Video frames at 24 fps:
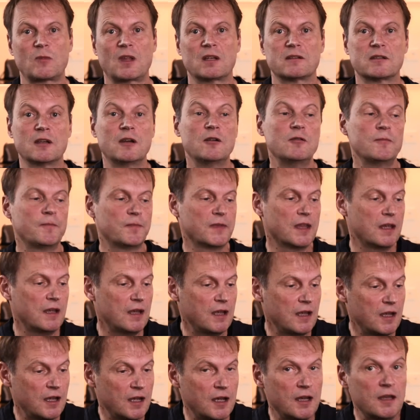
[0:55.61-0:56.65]
So
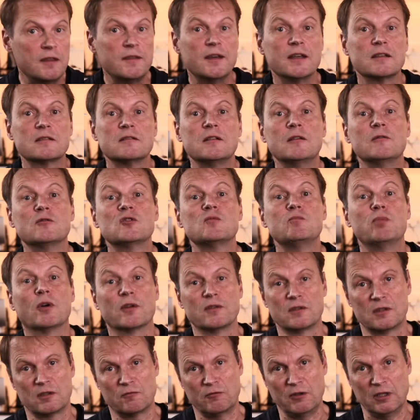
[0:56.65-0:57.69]
there's no
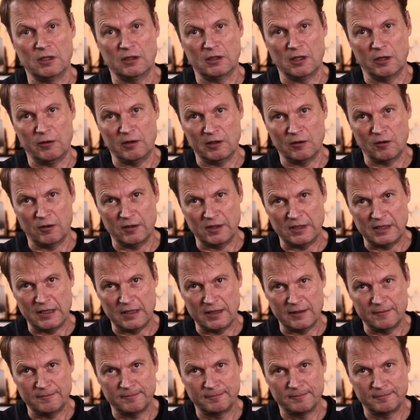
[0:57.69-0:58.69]
sponsoring going on here.